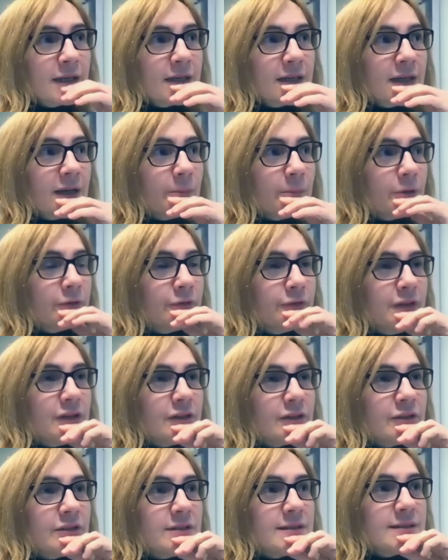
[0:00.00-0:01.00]
couple of
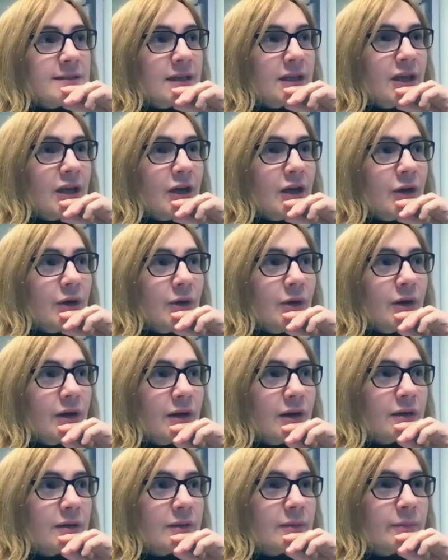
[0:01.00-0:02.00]
years ago.
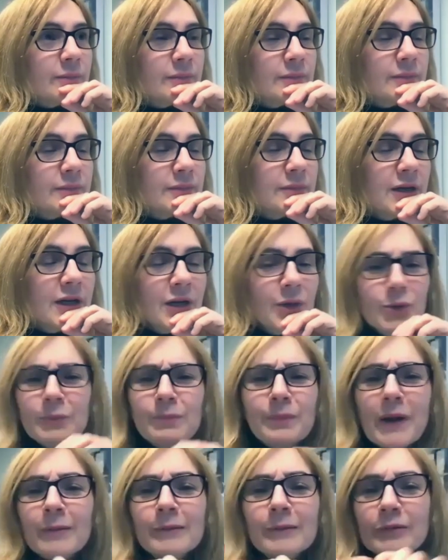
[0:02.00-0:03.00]
We
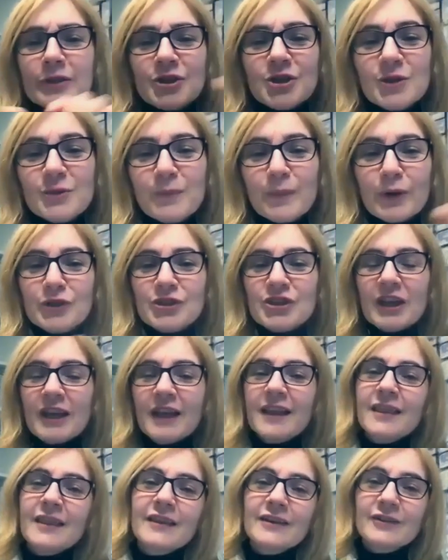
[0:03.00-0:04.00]
probably should put
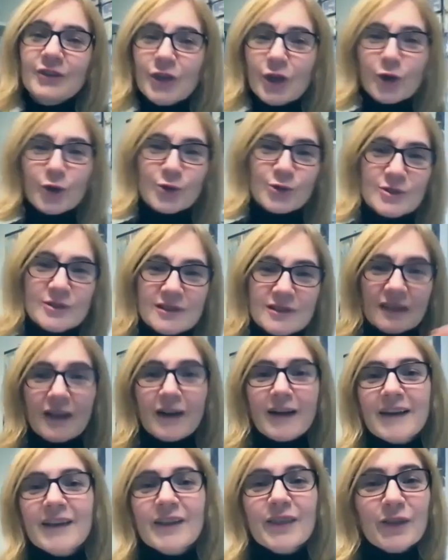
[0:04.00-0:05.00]
in the notes
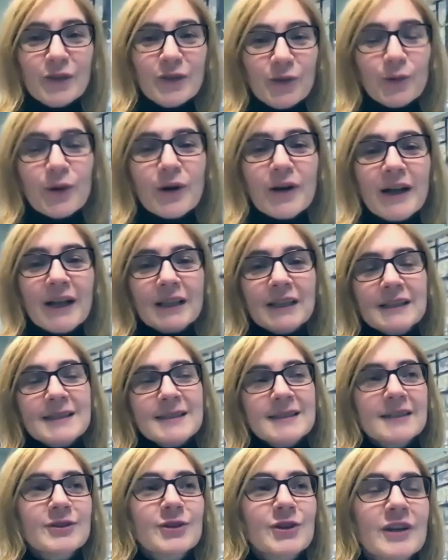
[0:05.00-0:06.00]
like the URL,
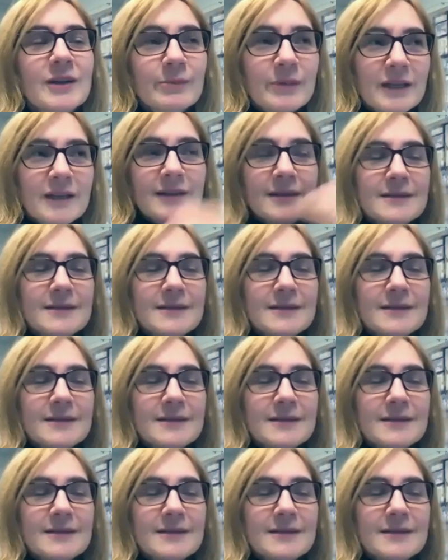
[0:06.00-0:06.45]
etc. because